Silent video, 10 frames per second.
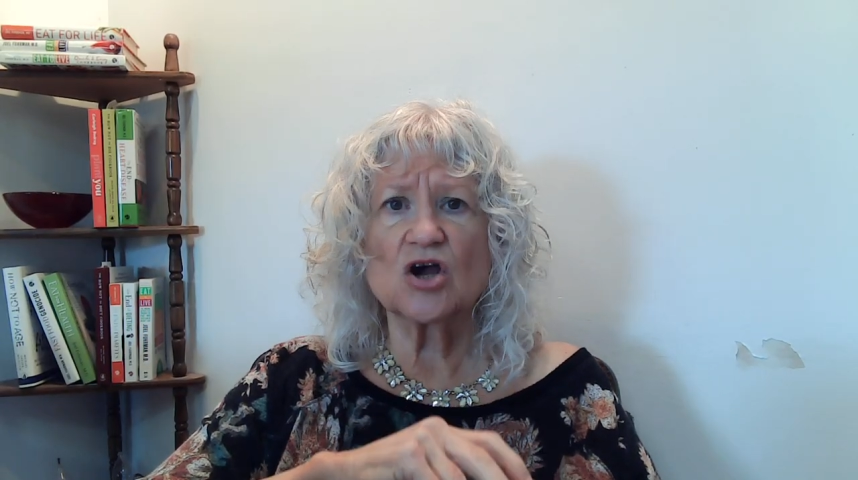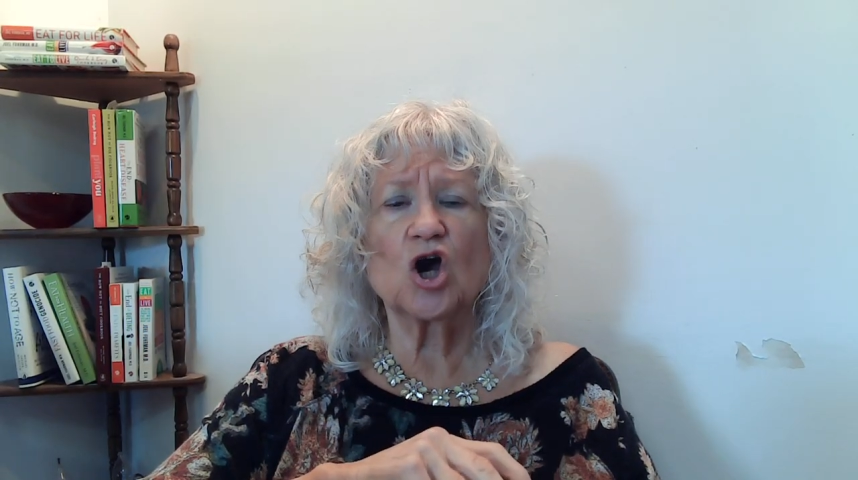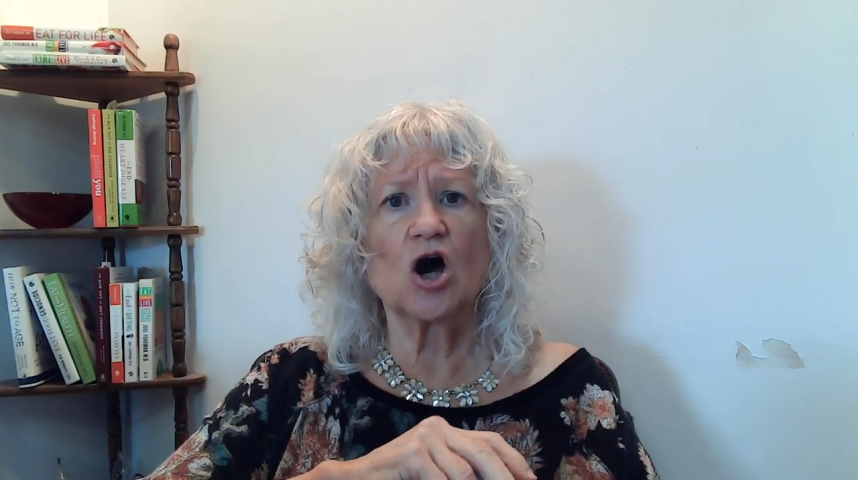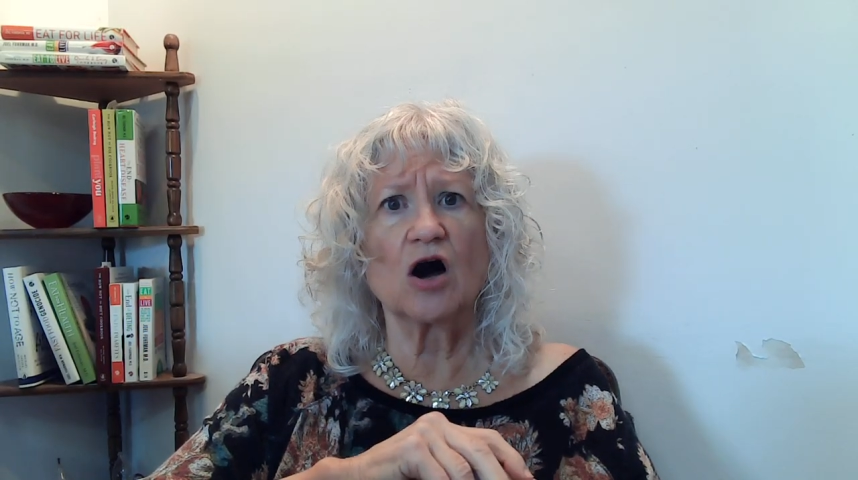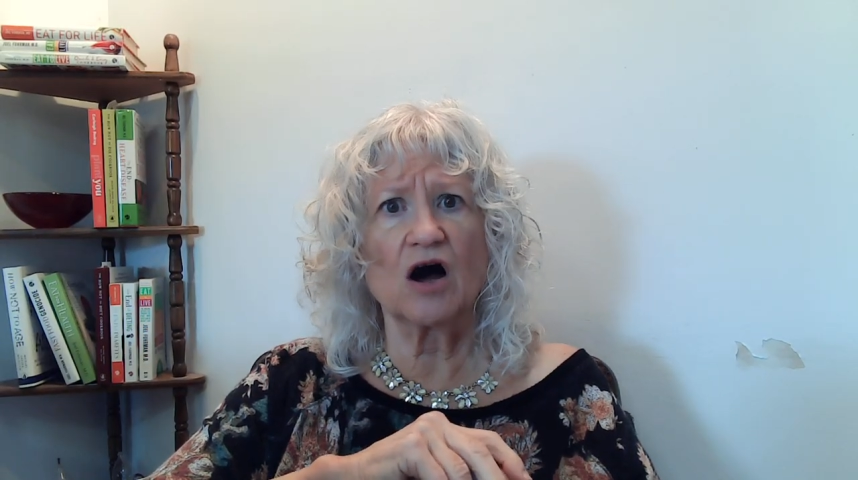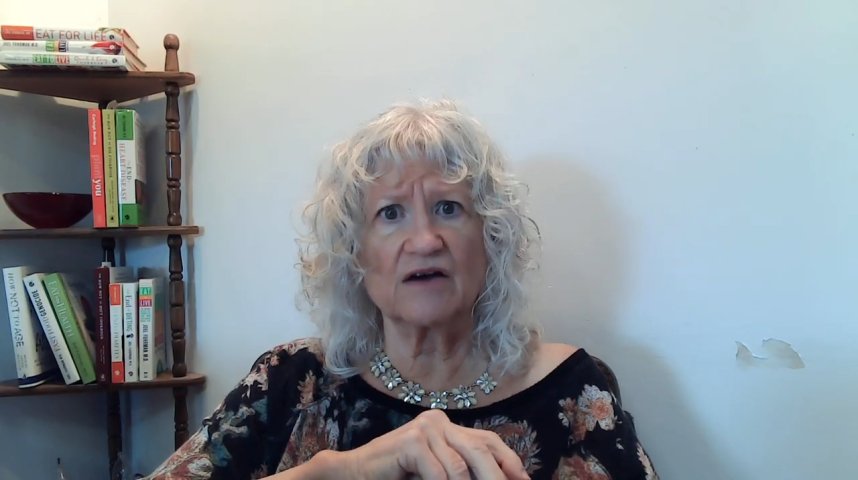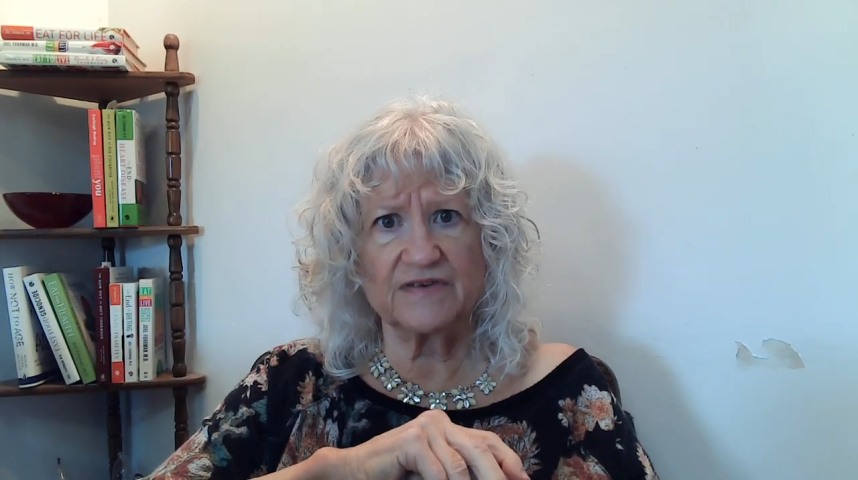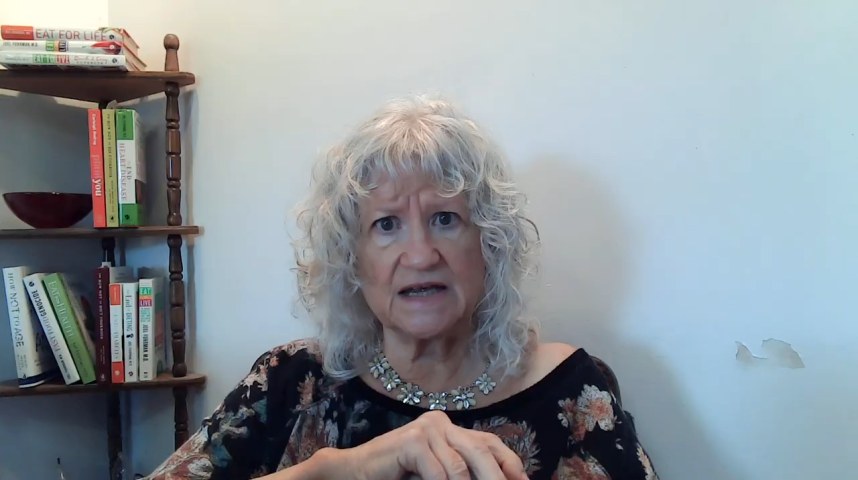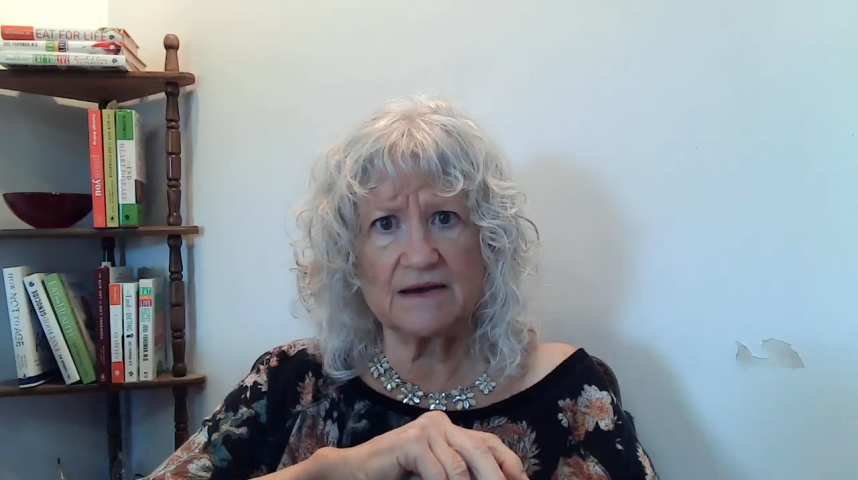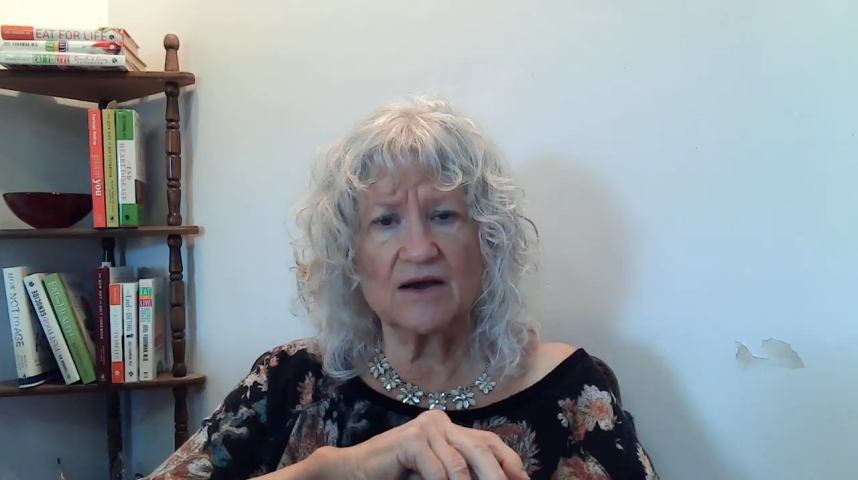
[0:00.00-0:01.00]

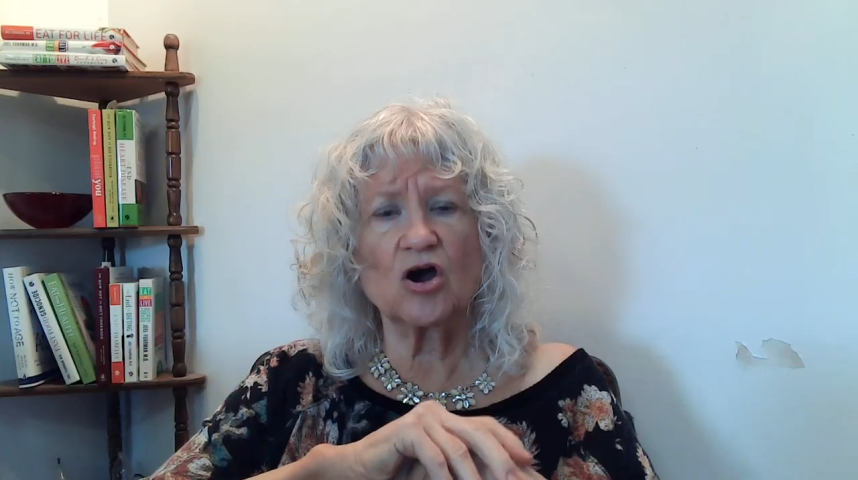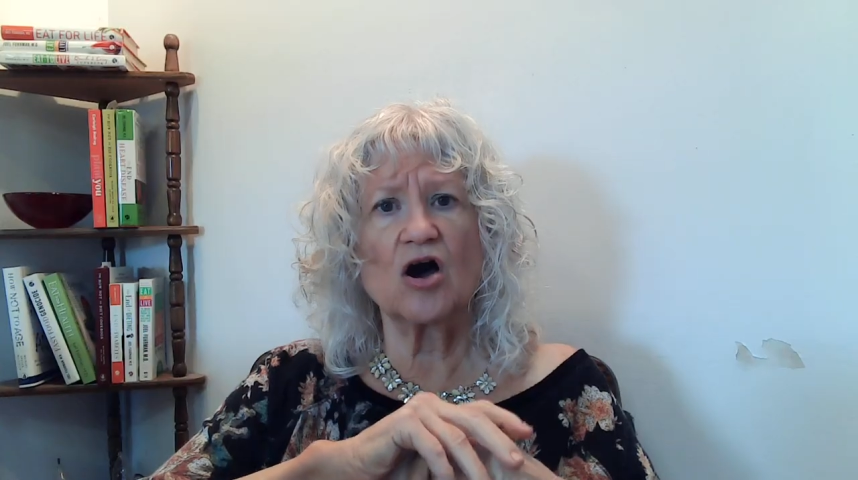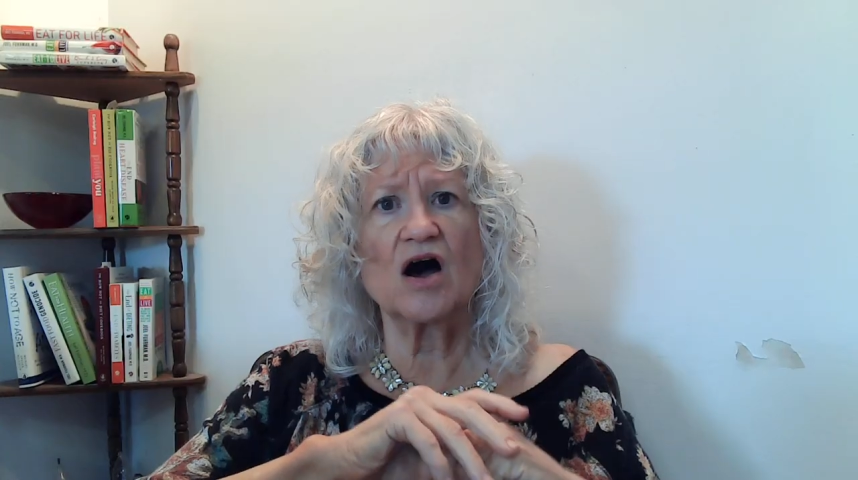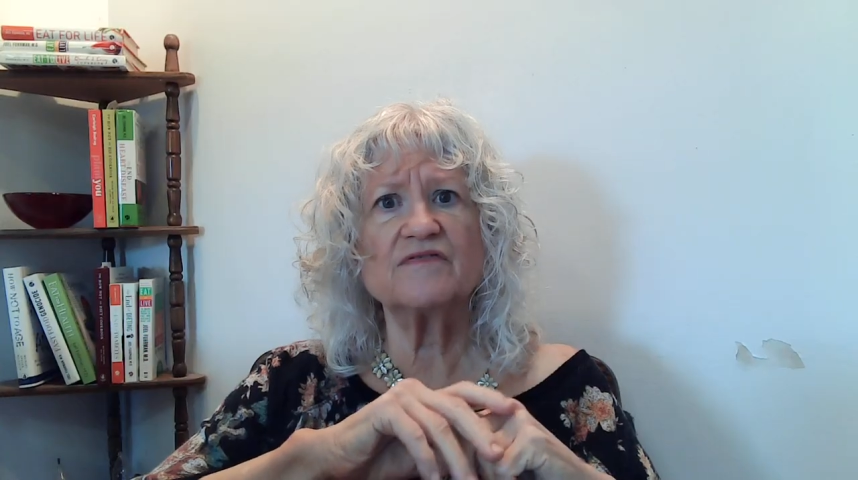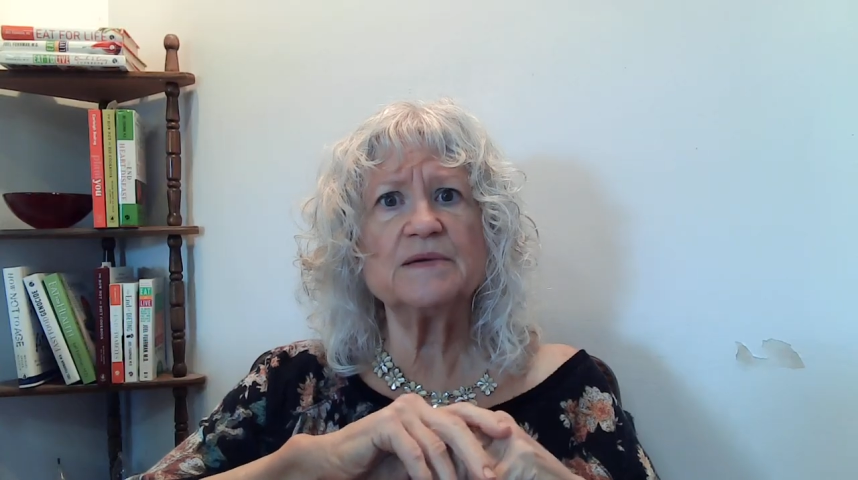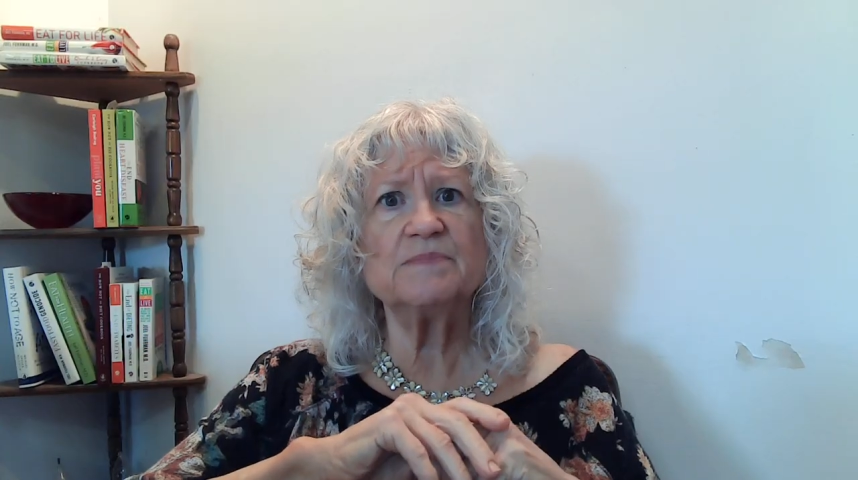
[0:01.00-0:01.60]
coffee